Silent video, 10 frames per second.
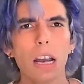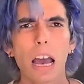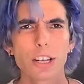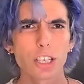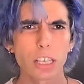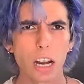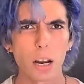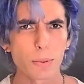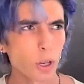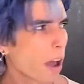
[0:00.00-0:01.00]
and just set it
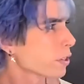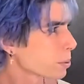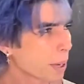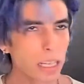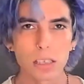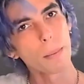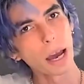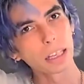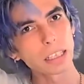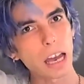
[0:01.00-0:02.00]
up so you have a space.
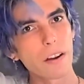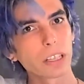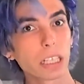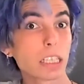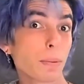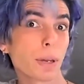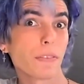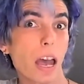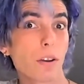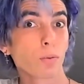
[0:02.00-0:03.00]
I'd like to have at least a bit of
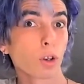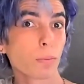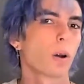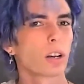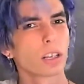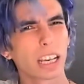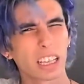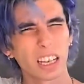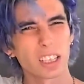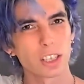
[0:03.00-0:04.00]
headroom. I don't like
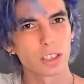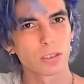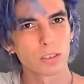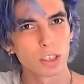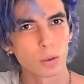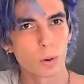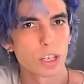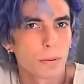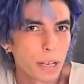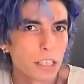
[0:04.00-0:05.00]
it like just
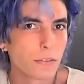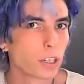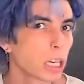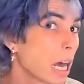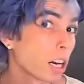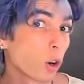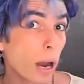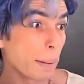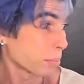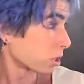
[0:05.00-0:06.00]
squish. It makes you feel kind of
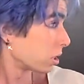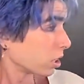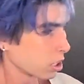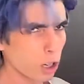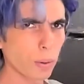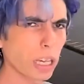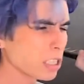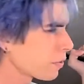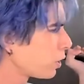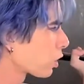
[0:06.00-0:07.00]
cramped. No one likes
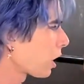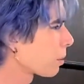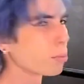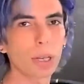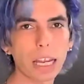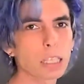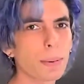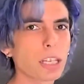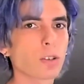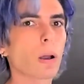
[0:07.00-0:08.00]
to feel cramped. We like
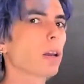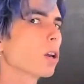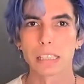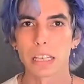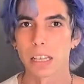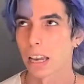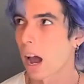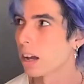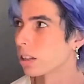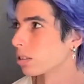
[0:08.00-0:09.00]
space around here. Says the
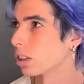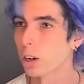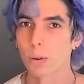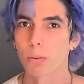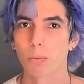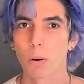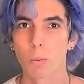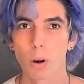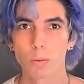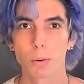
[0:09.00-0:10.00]
guy in, a
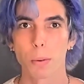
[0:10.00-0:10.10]
one-room